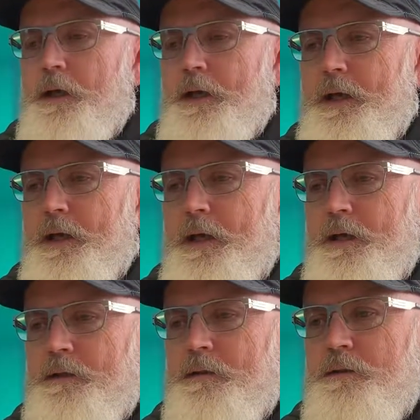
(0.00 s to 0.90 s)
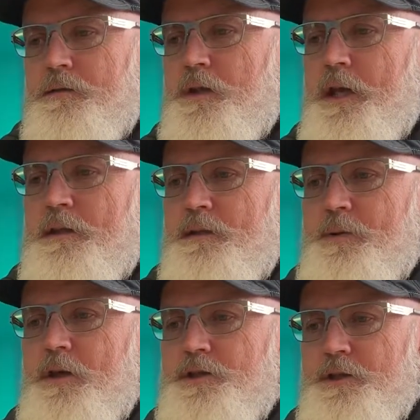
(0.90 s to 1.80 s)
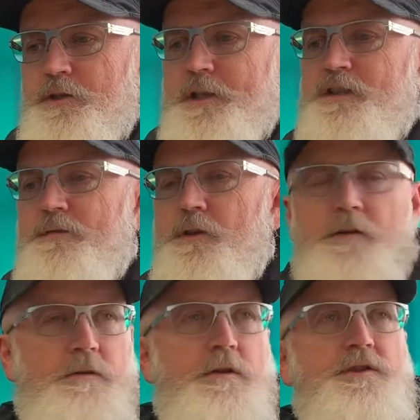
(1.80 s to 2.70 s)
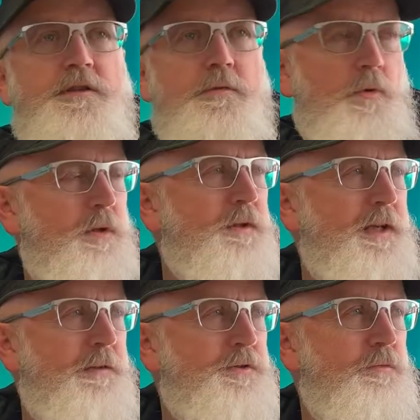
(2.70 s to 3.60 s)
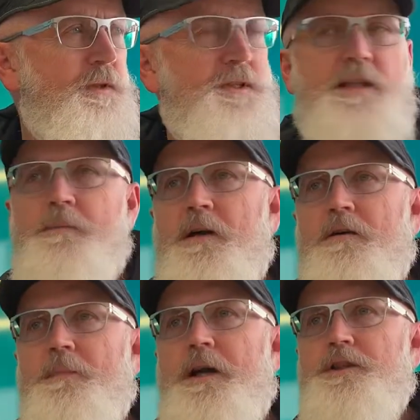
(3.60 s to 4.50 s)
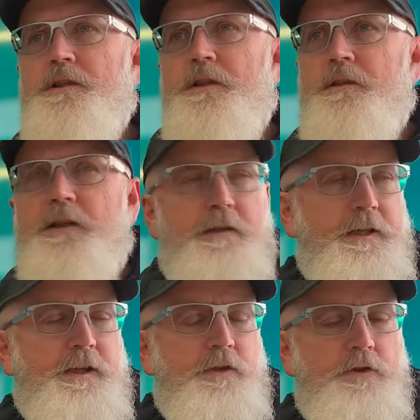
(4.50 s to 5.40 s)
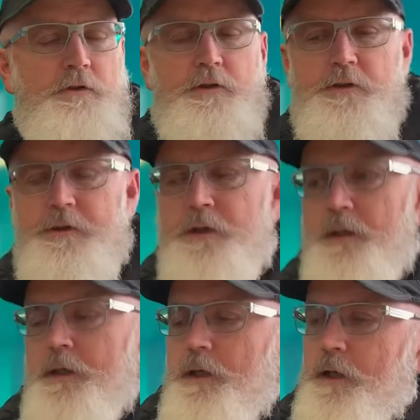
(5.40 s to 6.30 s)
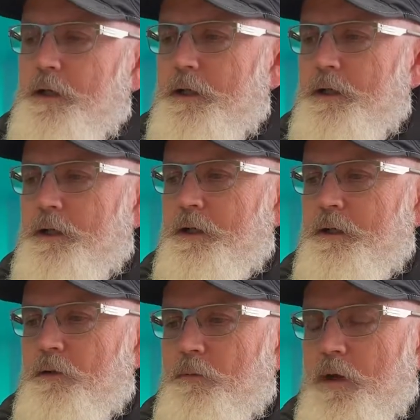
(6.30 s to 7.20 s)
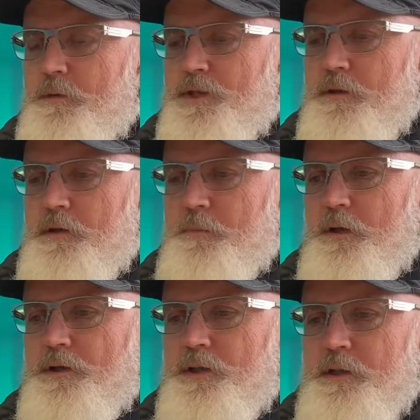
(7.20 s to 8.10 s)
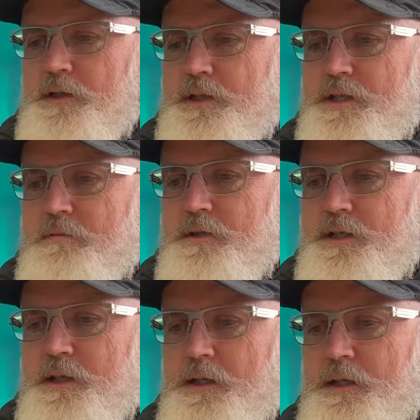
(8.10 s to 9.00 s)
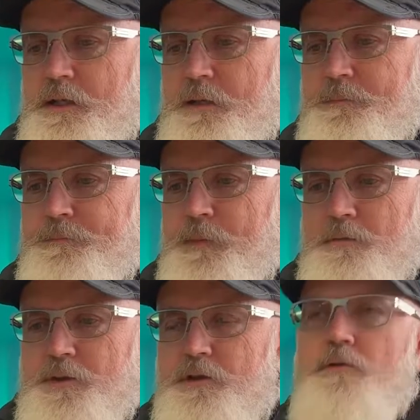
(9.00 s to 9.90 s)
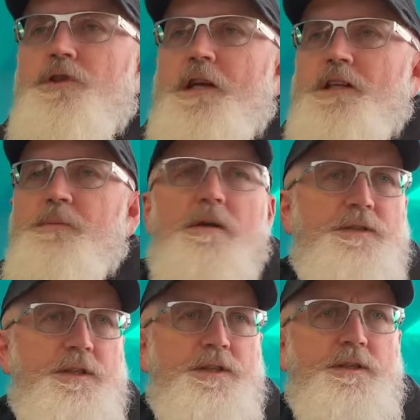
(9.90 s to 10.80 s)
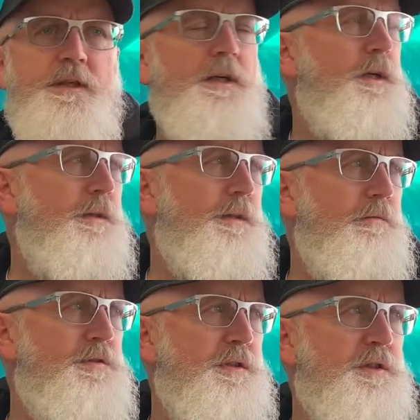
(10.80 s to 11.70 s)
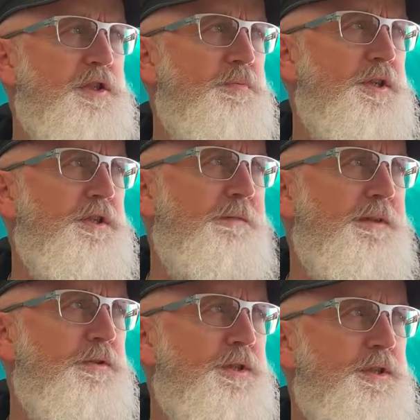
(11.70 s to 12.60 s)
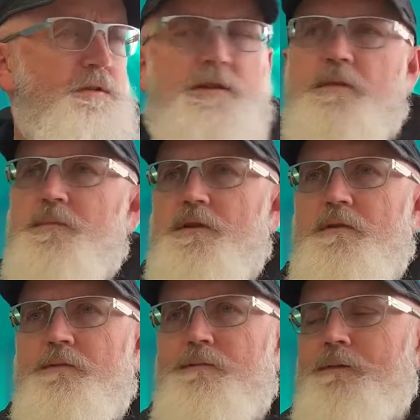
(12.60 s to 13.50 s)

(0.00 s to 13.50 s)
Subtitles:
And then the project transferred across to Auckland Council once the amalgamation had occurred. The way we secured the project is there was a 2-stage process. There was an expression of interest in terms of,